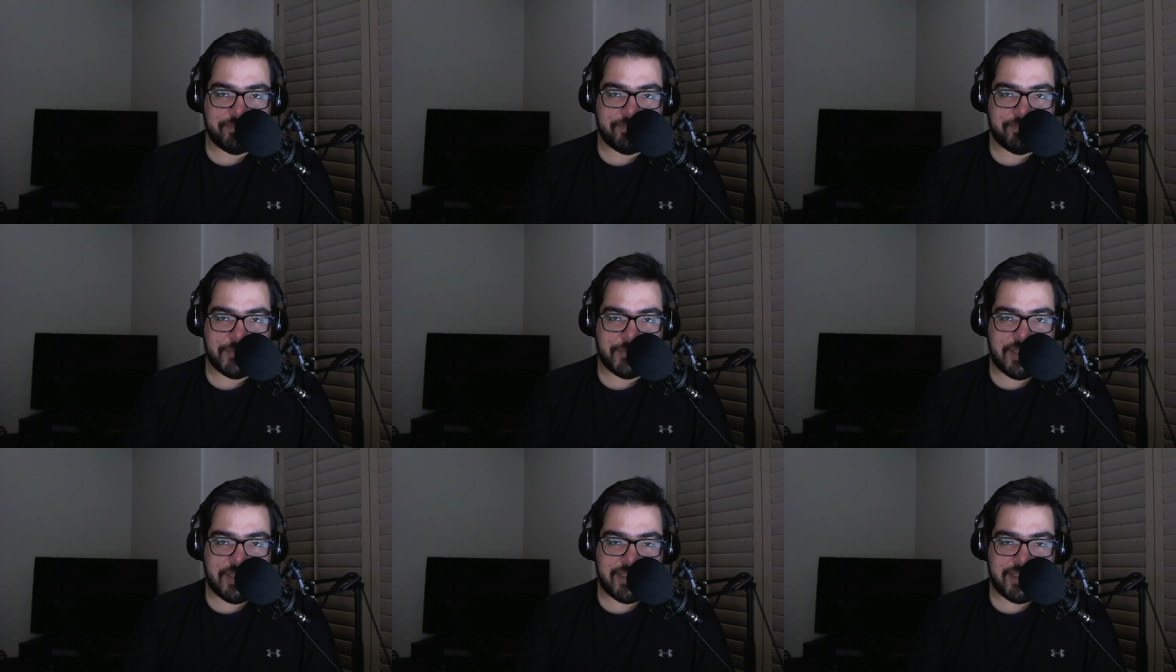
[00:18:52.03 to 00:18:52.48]

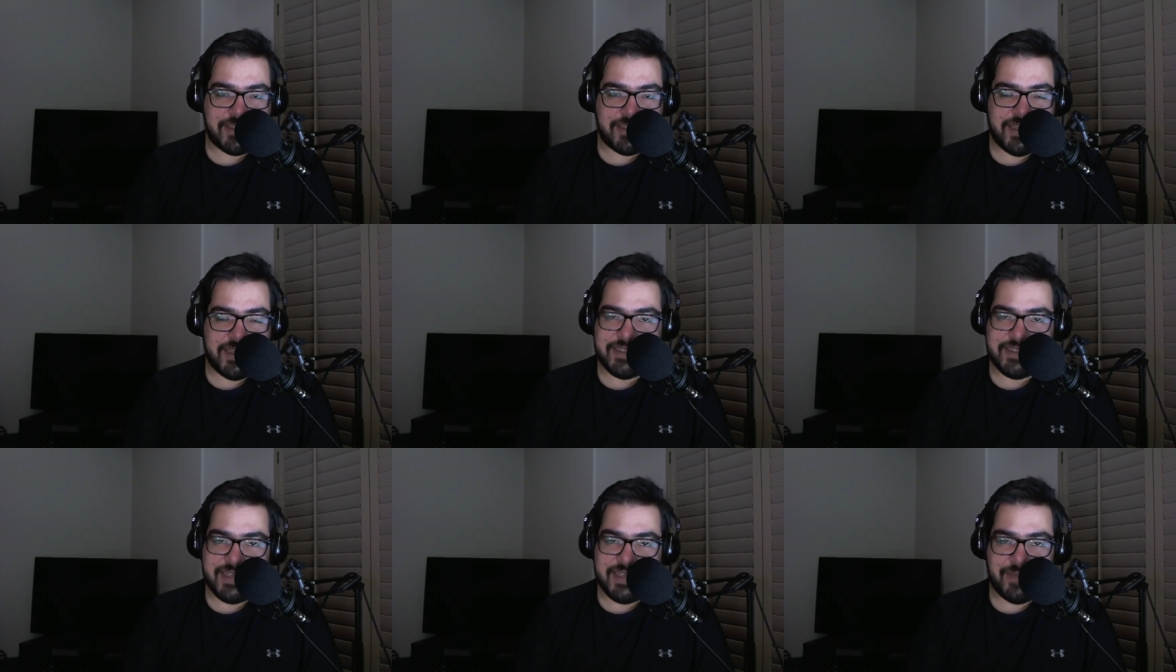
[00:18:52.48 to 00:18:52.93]
unless they
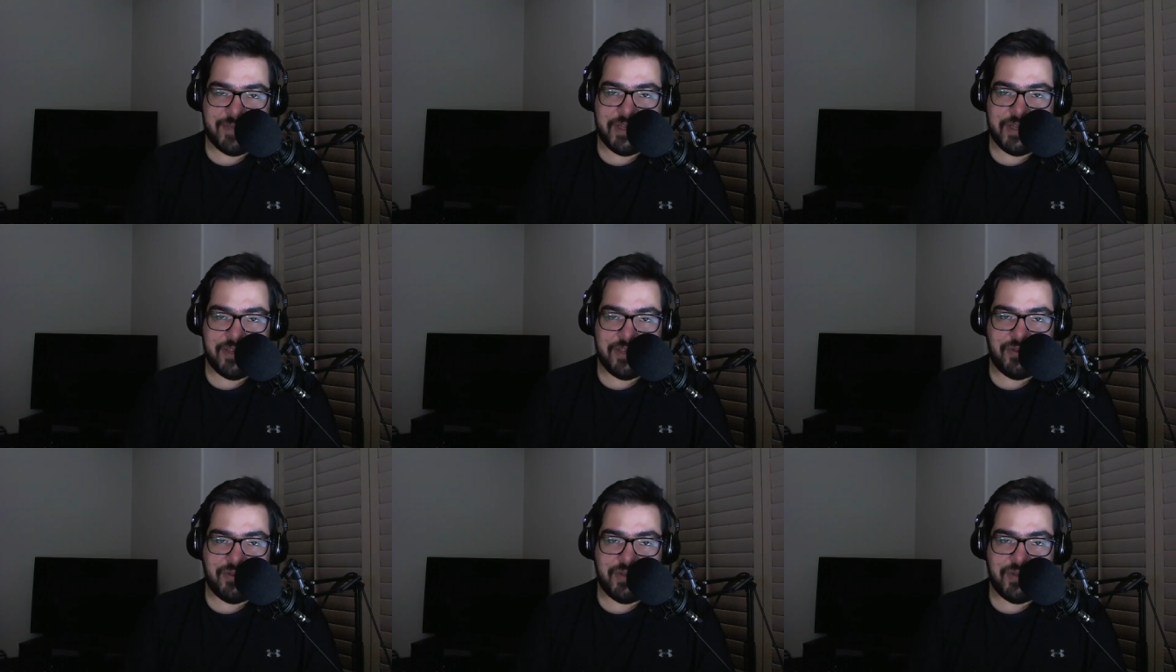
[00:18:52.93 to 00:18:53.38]
accept
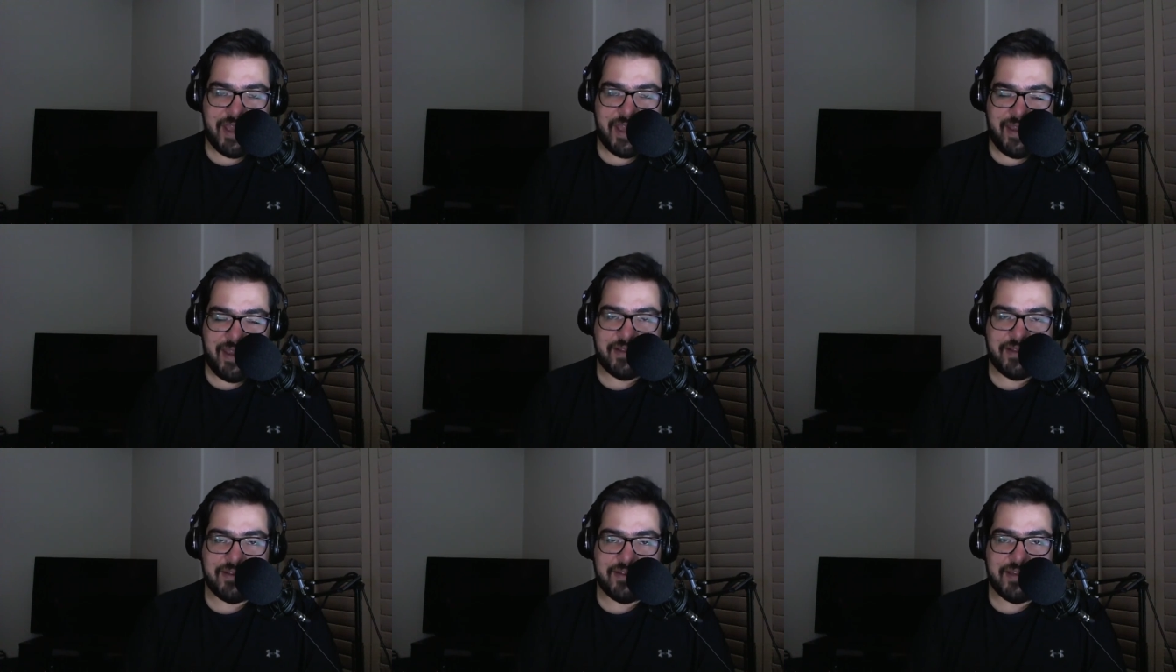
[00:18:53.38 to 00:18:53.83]
it, you
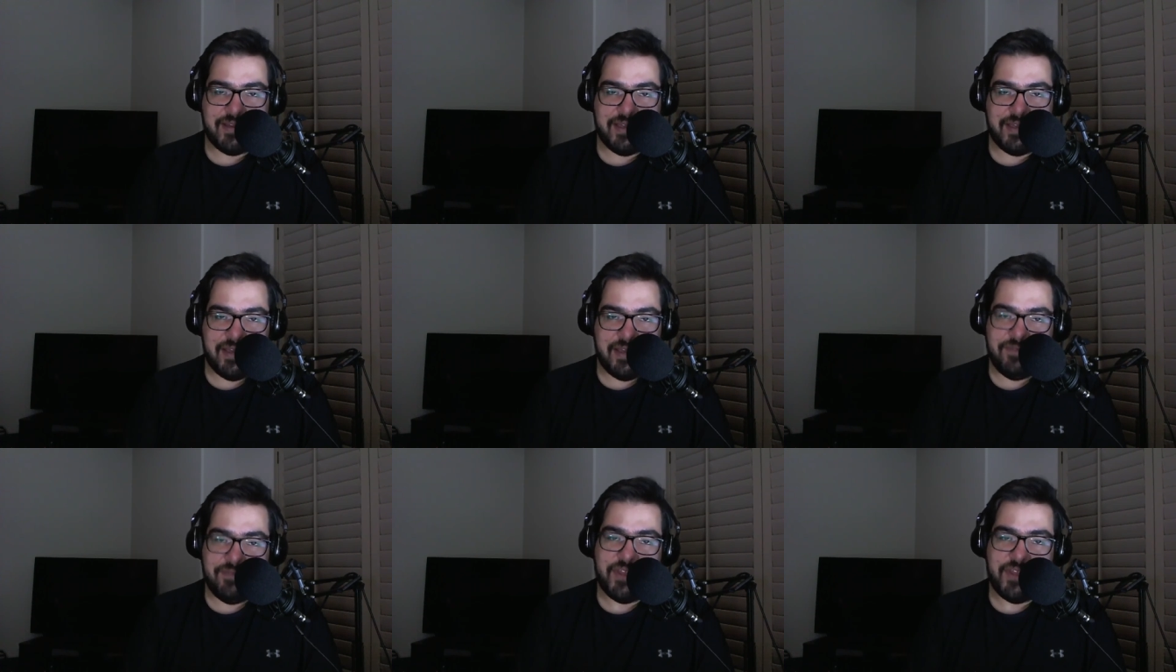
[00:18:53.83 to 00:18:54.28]
can't
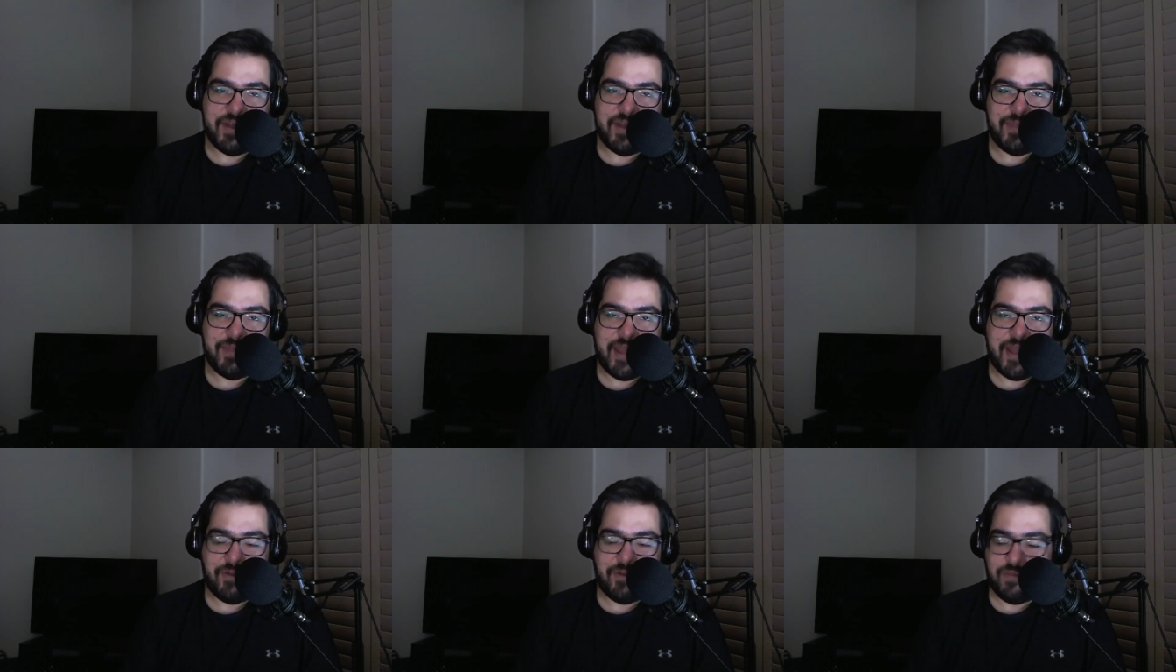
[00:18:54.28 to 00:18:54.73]
give them
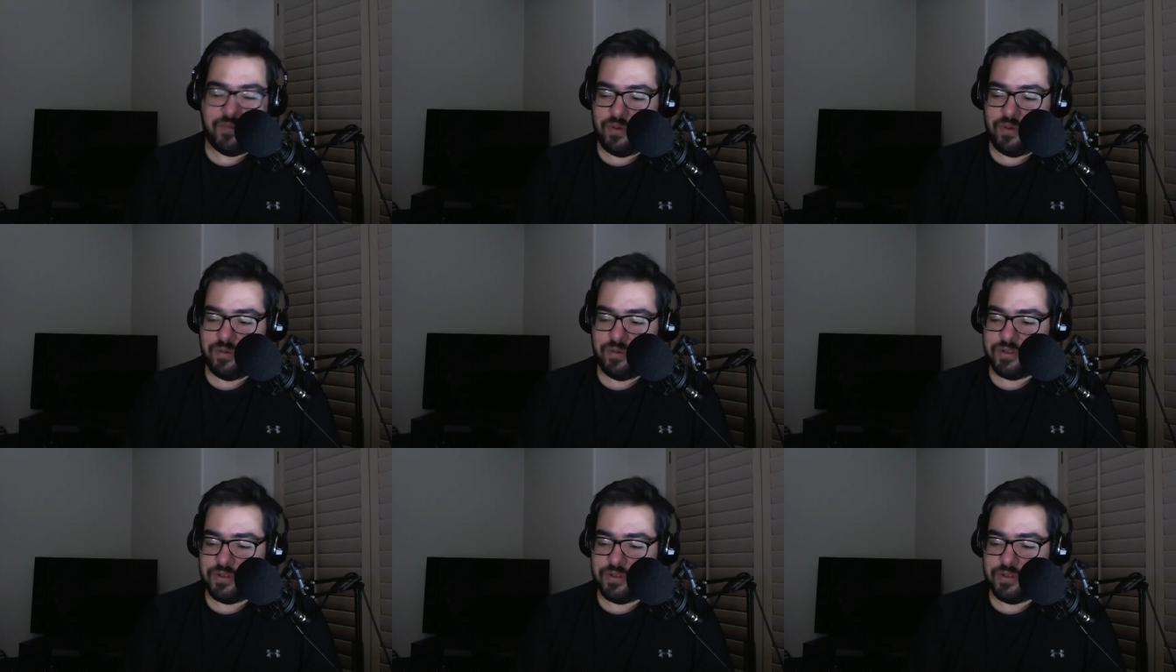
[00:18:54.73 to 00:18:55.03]
that role.